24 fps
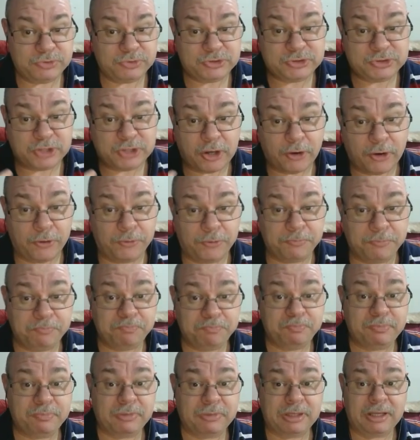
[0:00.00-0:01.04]
So,
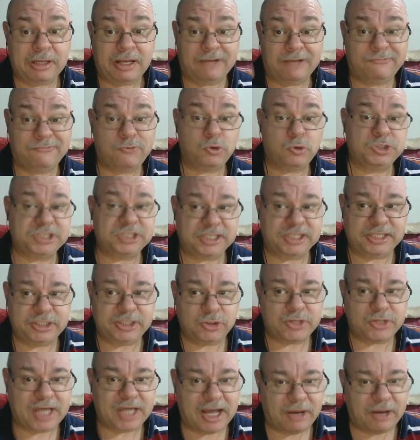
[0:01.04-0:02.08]
unfortunately,
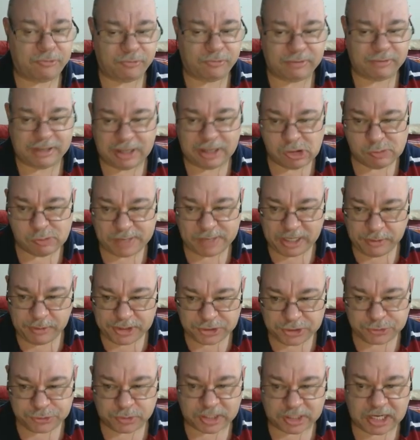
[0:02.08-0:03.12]
you can't help anyone
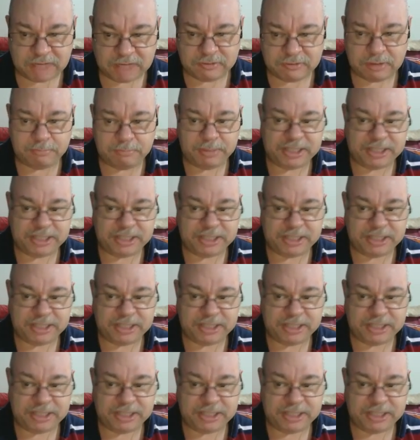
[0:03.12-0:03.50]
else recover,